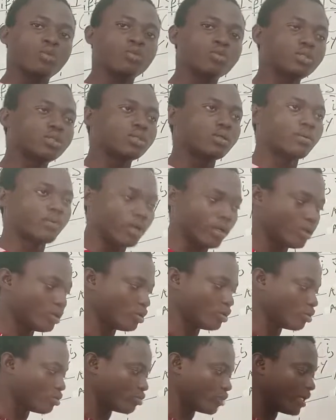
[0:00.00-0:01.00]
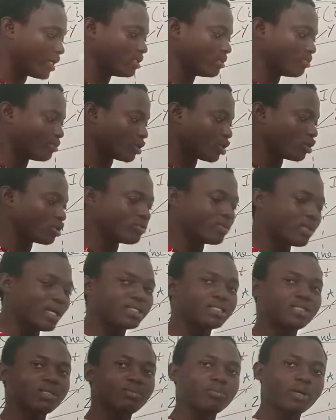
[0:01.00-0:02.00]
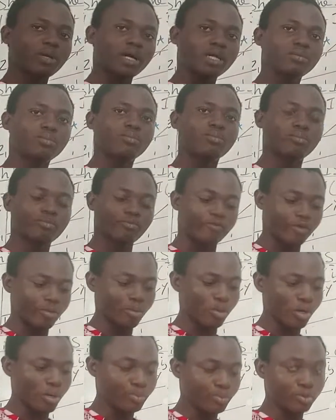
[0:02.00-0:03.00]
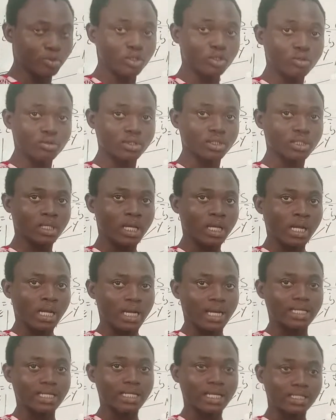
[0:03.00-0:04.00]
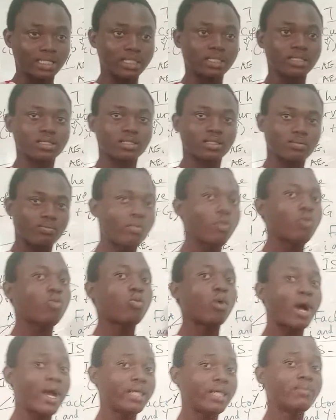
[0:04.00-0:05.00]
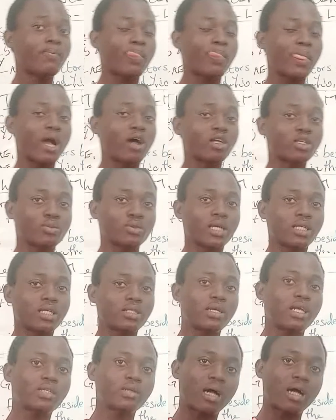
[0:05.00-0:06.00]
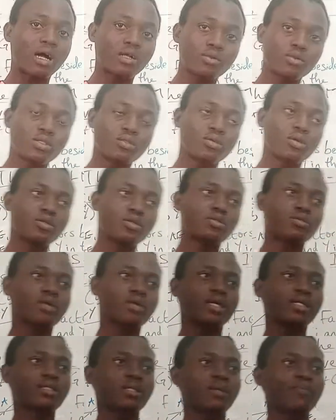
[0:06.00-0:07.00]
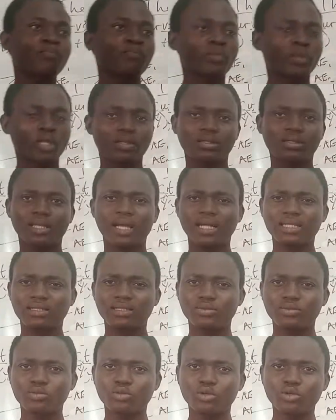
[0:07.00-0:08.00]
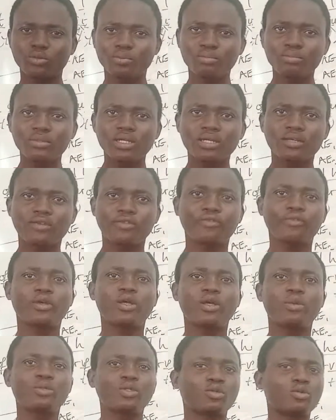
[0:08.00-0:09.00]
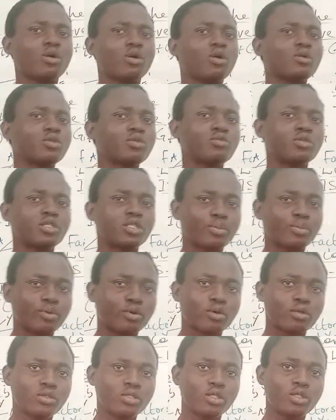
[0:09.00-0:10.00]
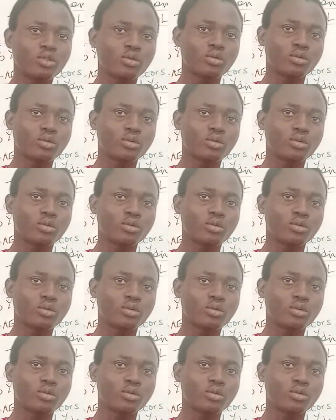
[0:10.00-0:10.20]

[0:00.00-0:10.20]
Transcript: would, when consumers demand for more produce, that is why national output is going to rise. That would make firms to also respond.